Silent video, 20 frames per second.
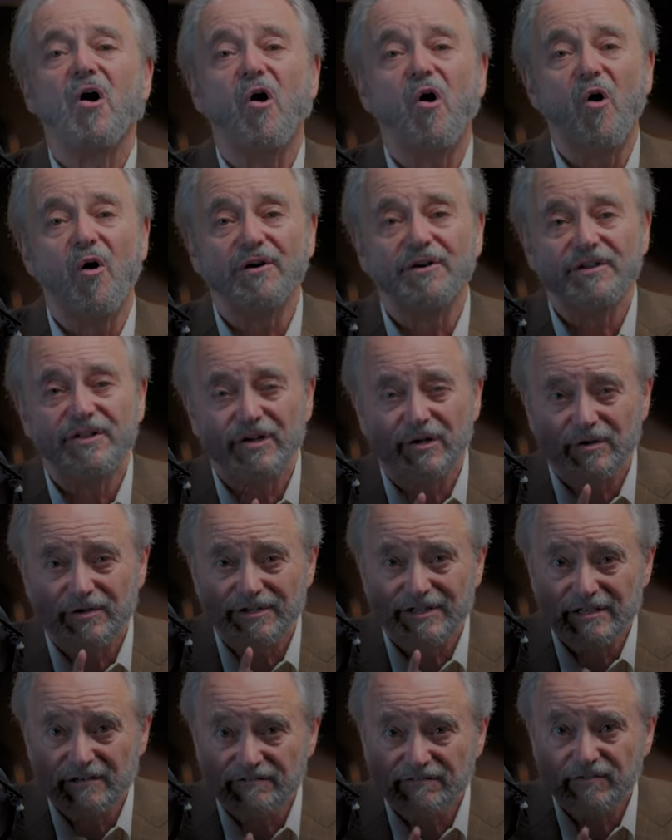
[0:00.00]
on their
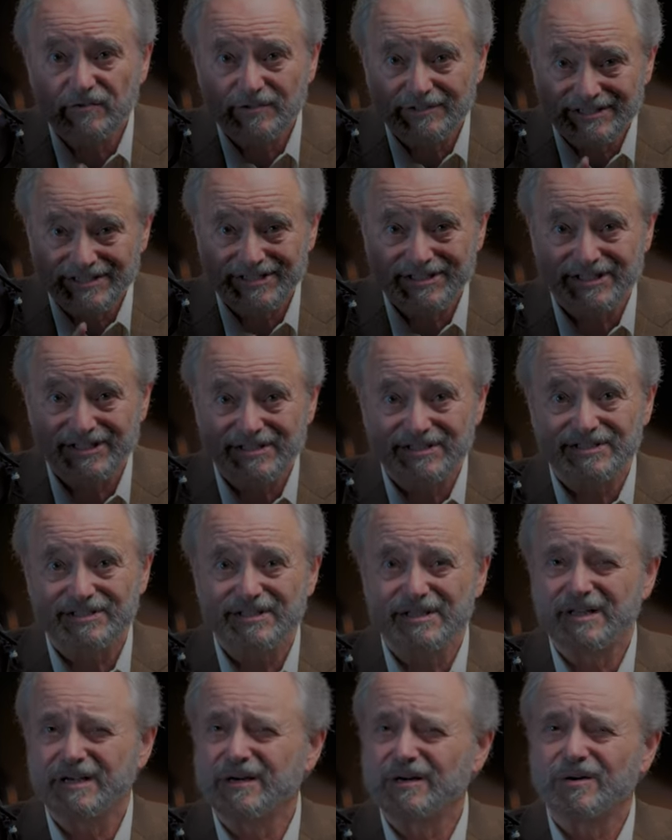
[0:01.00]

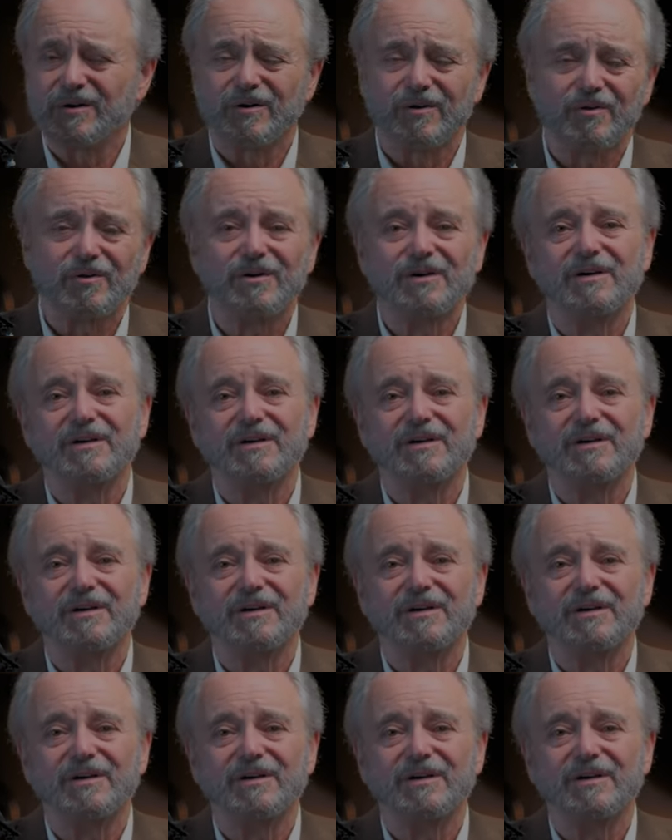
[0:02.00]
differences, there